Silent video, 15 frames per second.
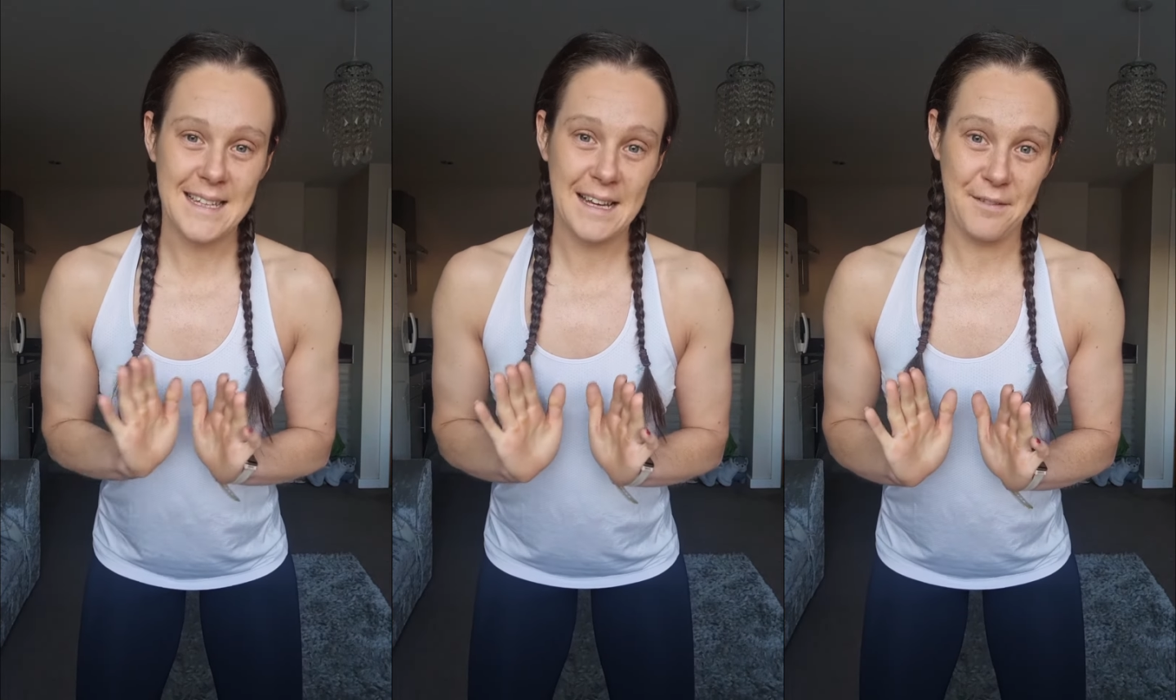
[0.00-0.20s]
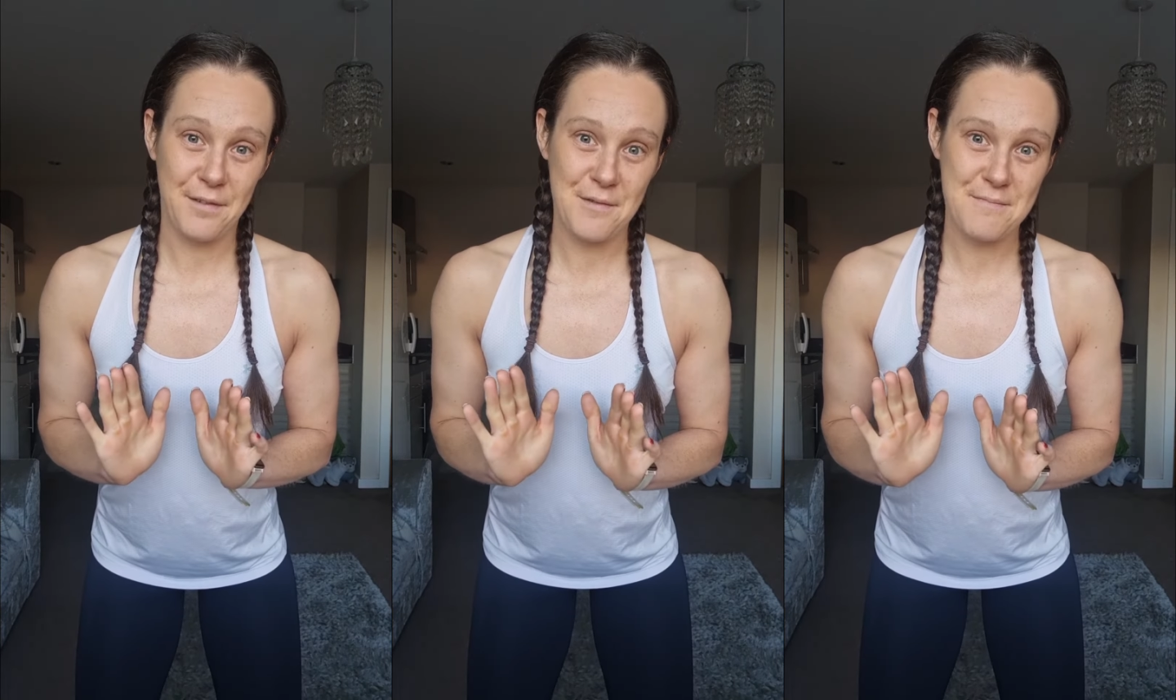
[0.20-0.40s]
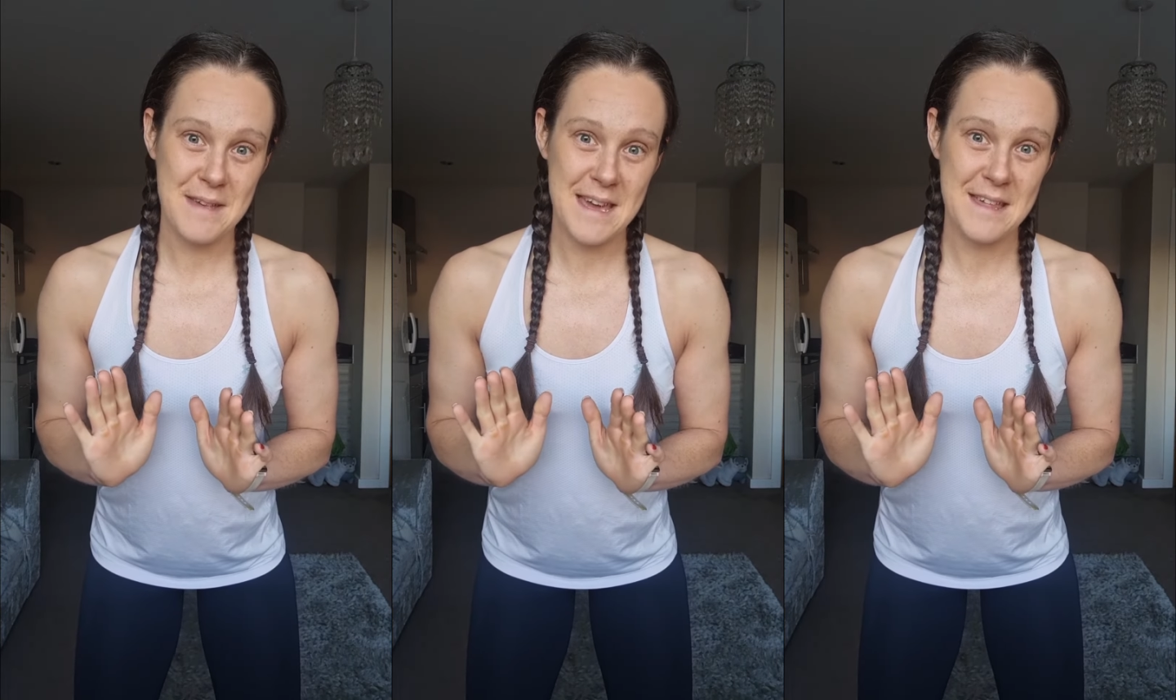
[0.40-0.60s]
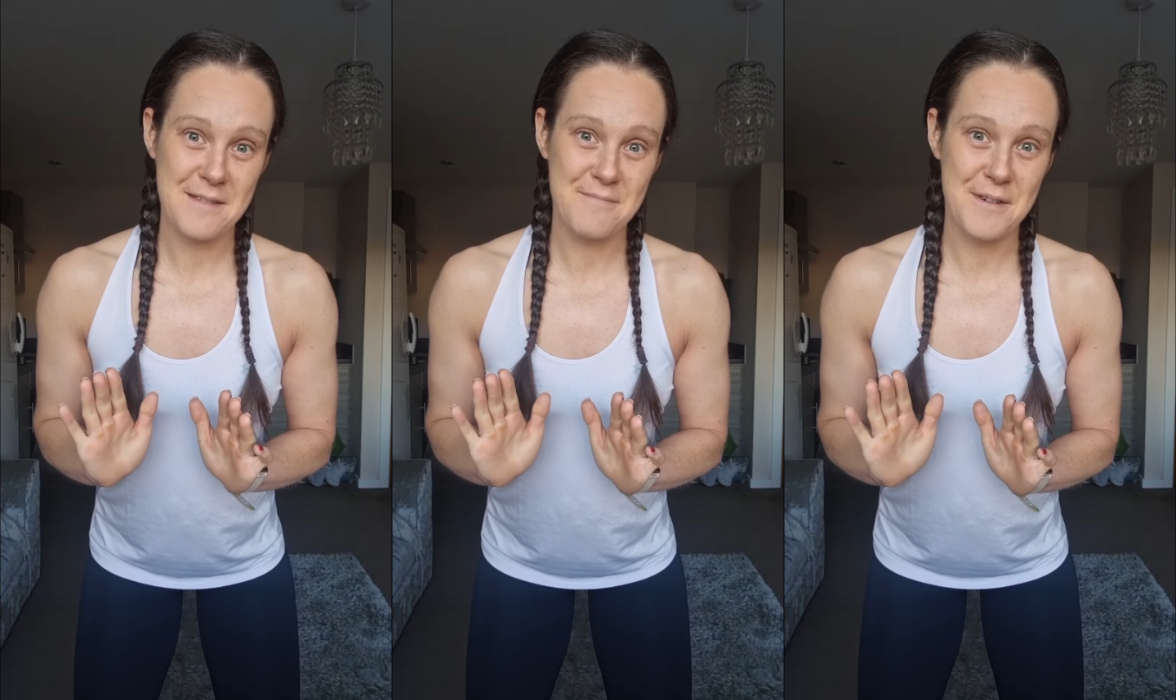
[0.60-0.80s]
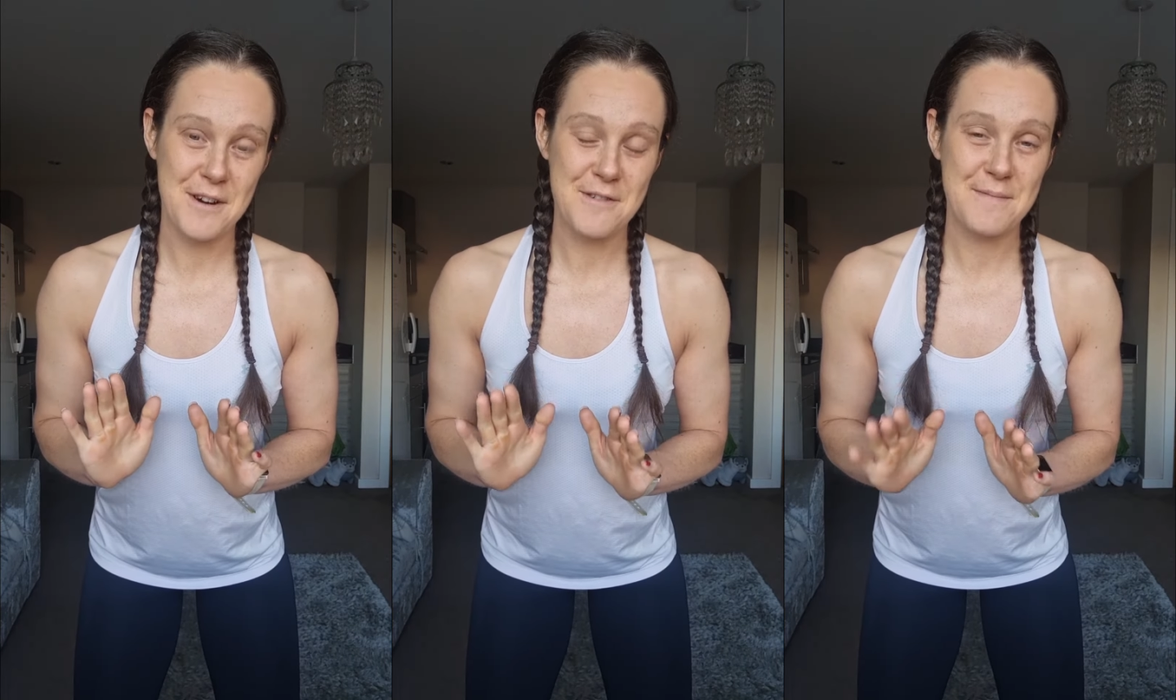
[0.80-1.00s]
it from me at the
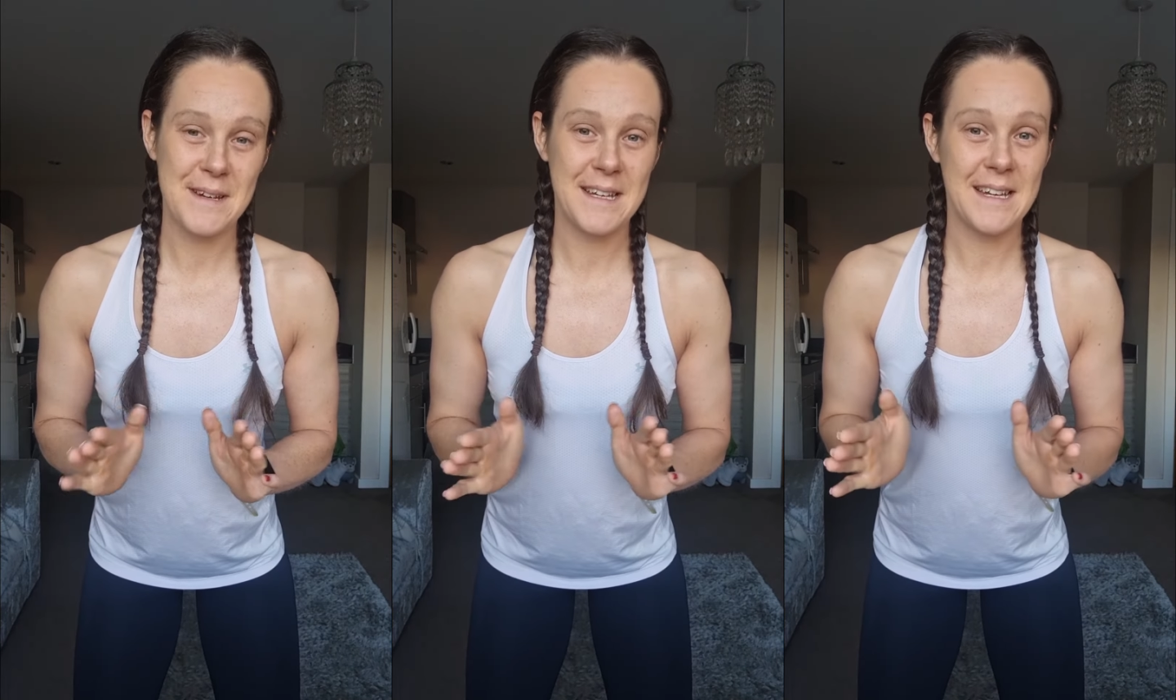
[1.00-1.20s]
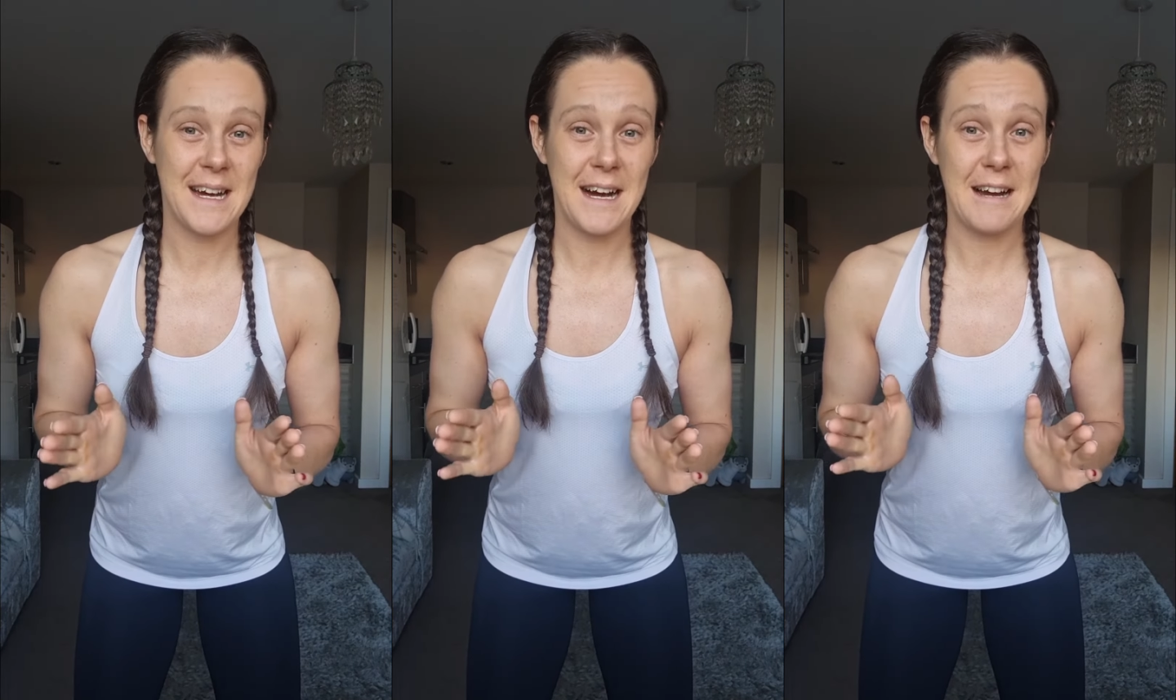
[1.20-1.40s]
moment.